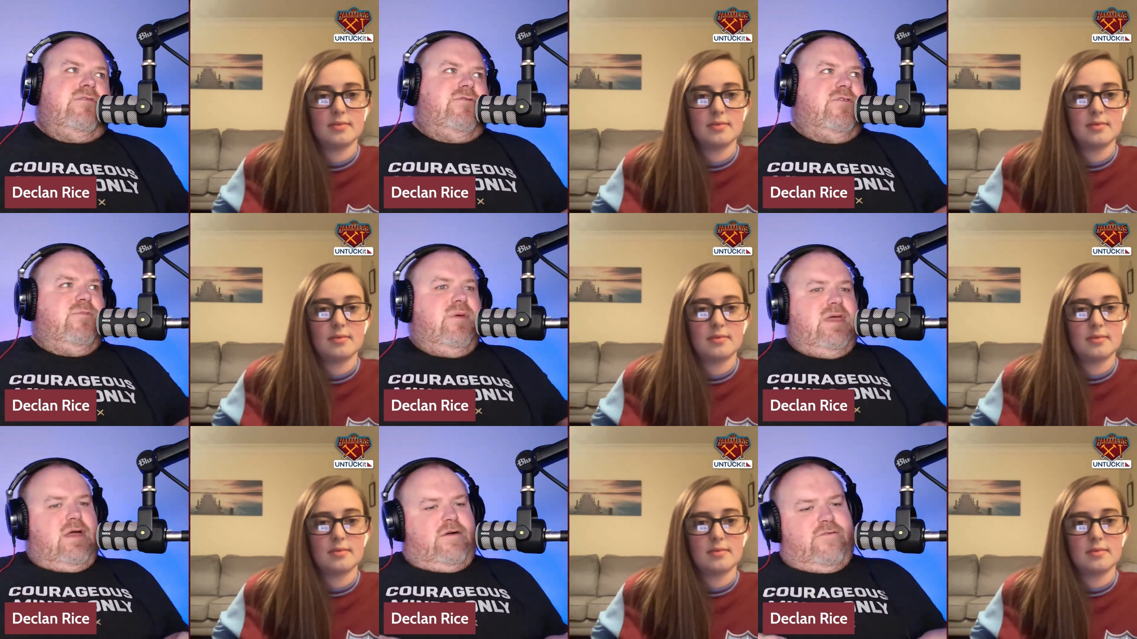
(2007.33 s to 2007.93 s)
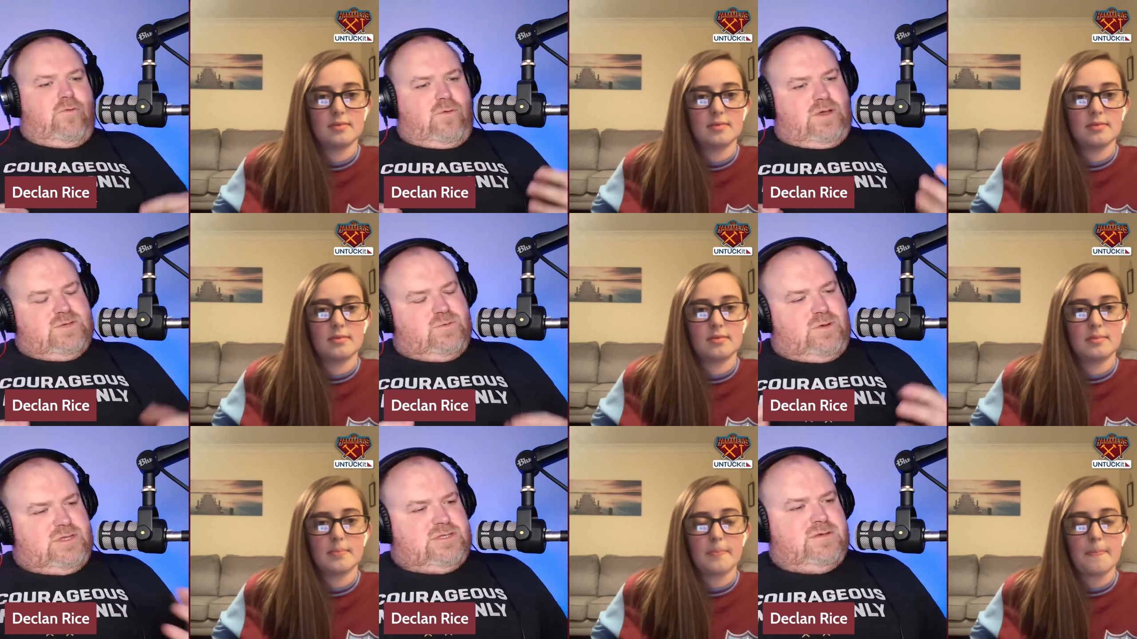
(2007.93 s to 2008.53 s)
Speaker 1: for me, I've always
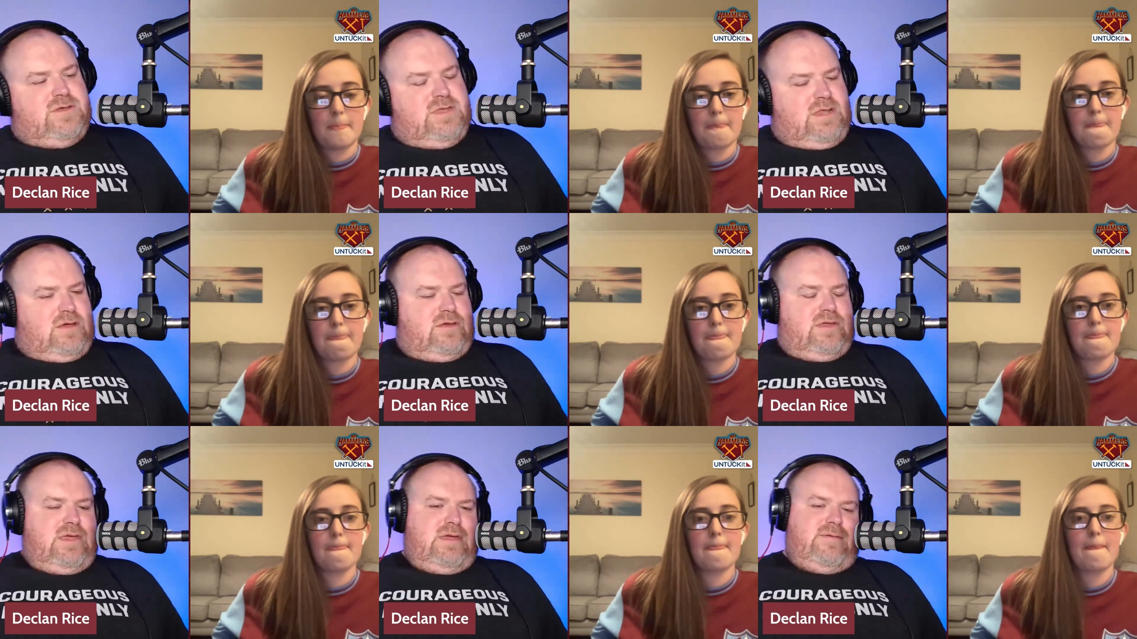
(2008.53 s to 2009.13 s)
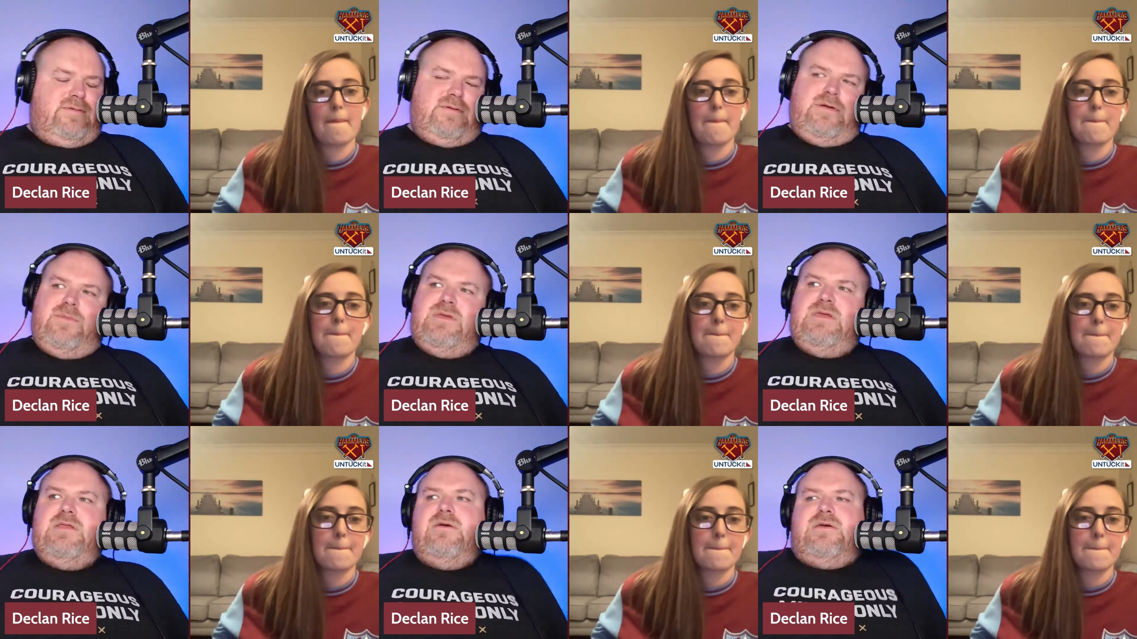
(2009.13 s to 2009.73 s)
wanted to, you know, I
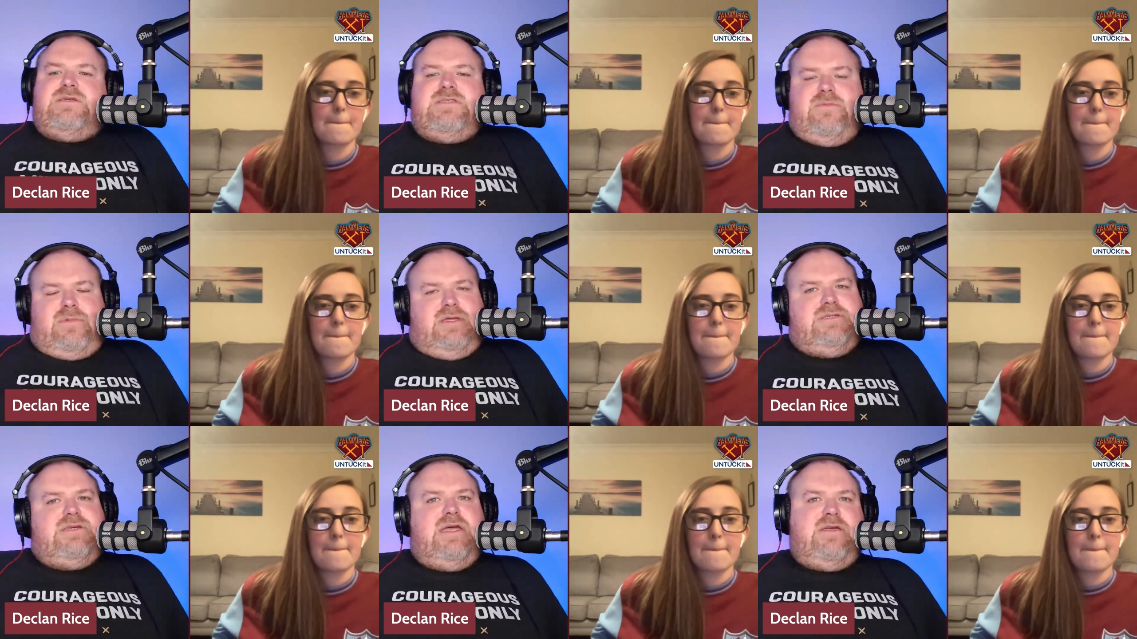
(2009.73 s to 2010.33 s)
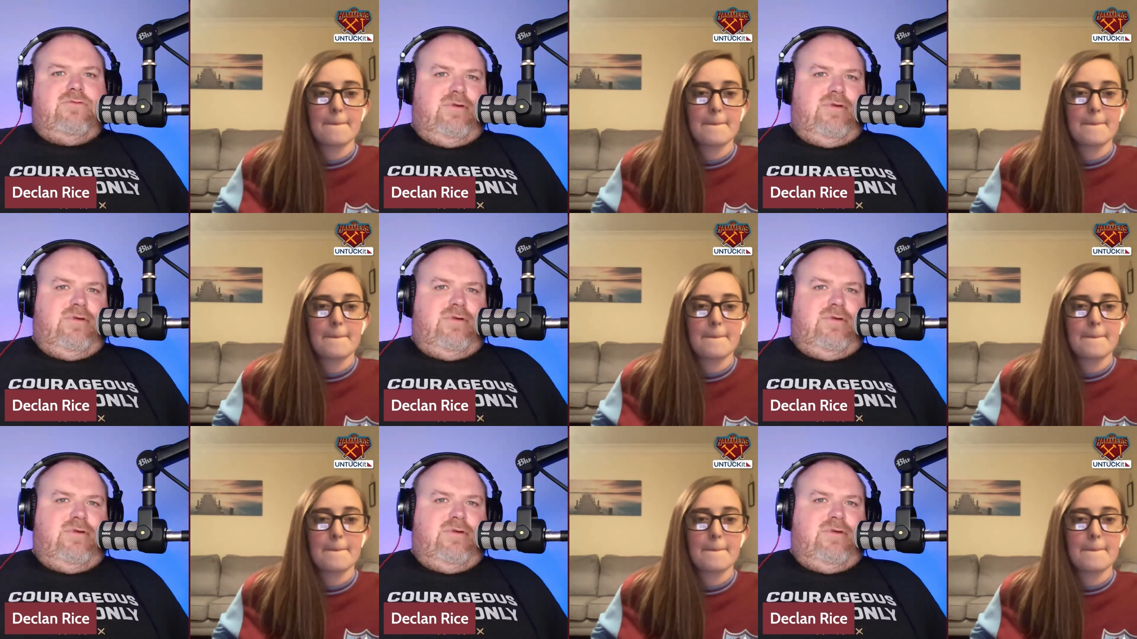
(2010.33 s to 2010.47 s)
mean, you look at someone like Jack